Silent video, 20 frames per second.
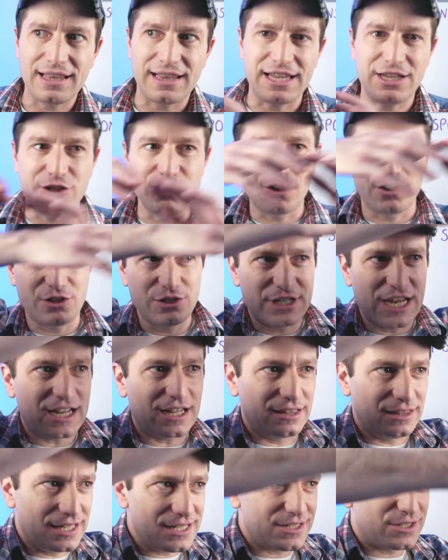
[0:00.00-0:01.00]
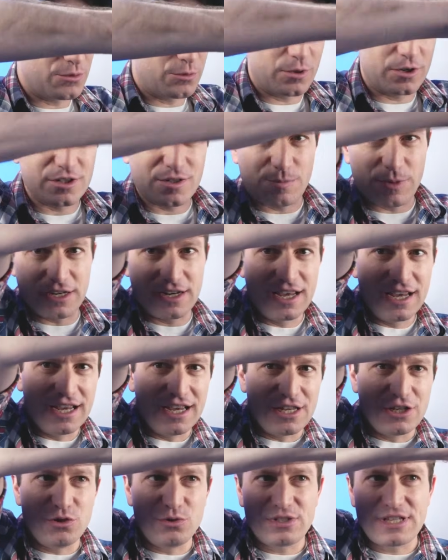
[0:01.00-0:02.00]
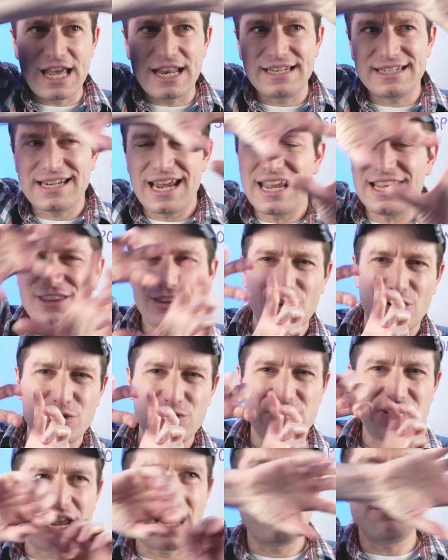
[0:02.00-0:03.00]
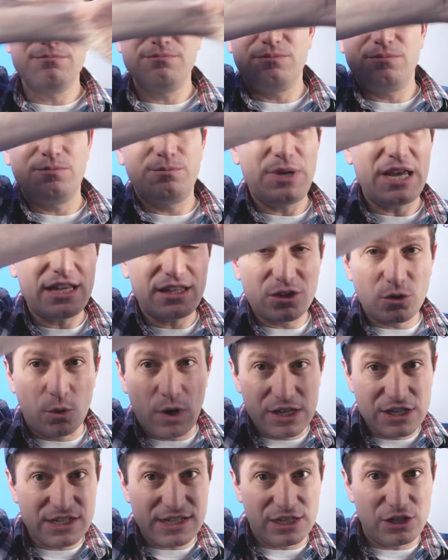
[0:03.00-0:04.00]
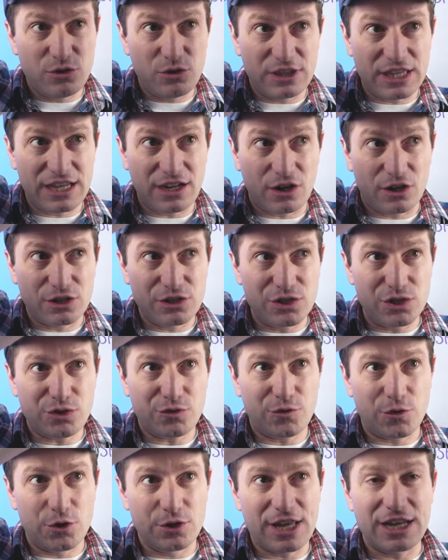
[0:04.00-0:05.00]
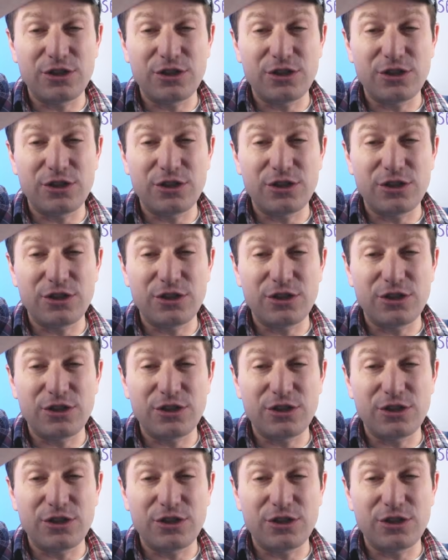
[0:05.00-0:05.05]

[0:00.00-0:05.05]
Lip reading: Like, you know, you take a list of words, but you then take those and pick the ones that you think are useful,